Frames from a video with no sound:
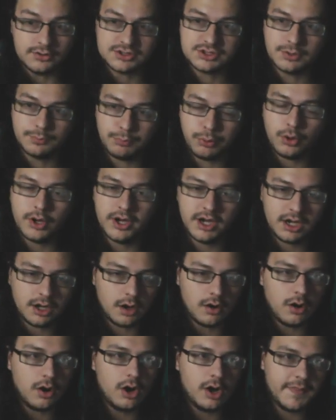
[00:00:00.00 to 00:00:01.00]
to put it
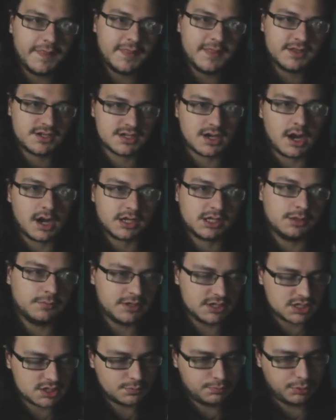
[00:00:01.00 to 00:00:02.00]
on the
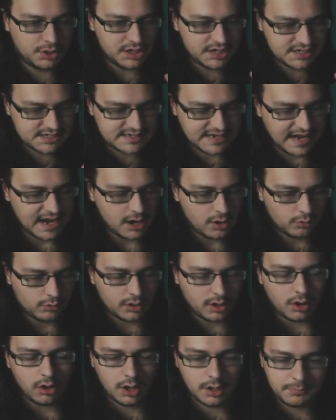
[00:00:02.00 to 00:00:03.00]
document, to put it down
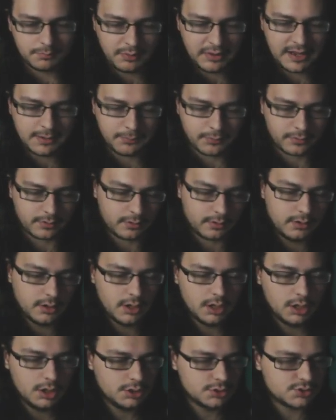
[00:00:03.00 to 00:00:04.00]
on paper,
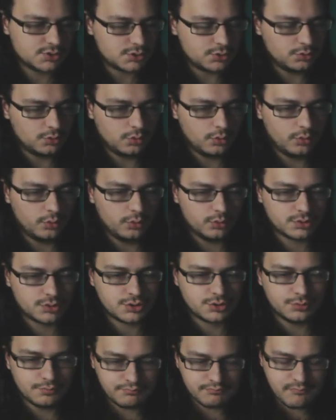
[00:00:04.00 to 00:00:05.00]
to
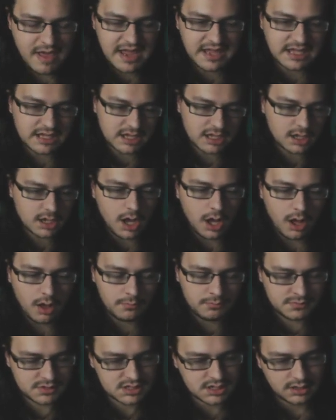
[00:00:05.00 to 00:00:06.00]
to make it
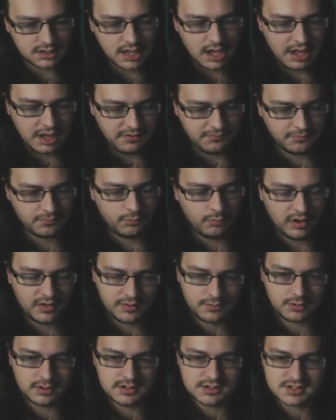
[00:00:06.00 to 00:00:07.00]
come to life,
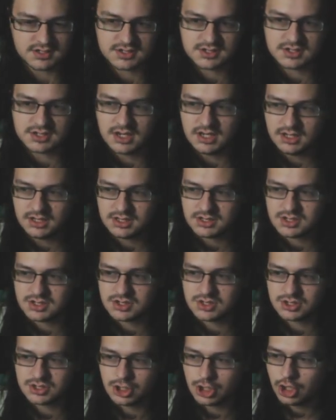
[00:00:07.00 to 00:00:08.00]
whether it's
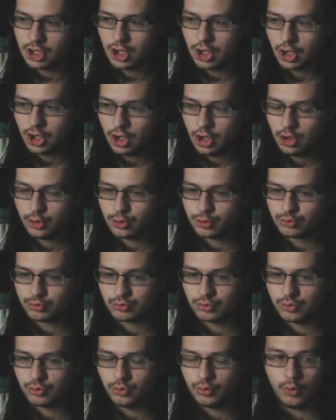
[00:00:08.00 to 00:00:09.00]
it's
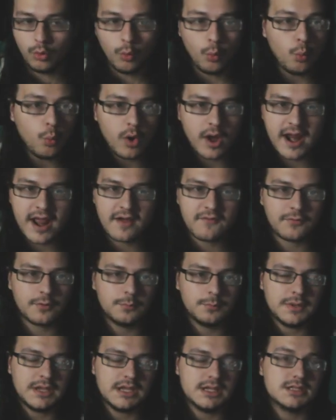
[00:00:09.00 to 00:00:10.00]
through whatever
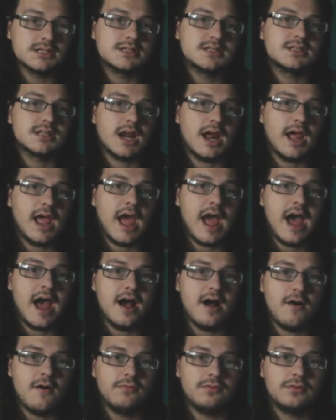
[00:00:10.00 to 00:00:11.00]
means that I
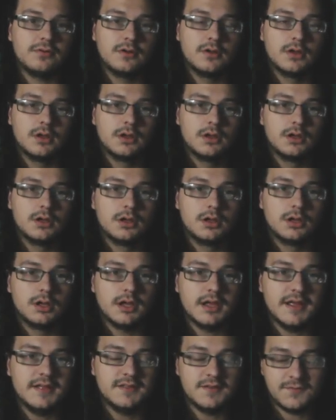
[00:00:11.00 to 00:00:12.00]
have
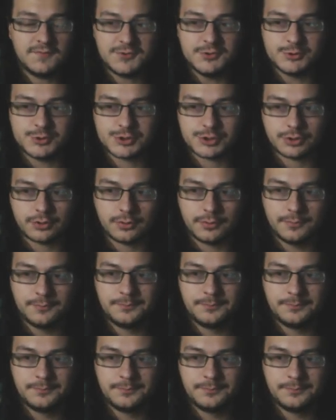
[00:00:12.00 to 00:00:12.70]
in the future.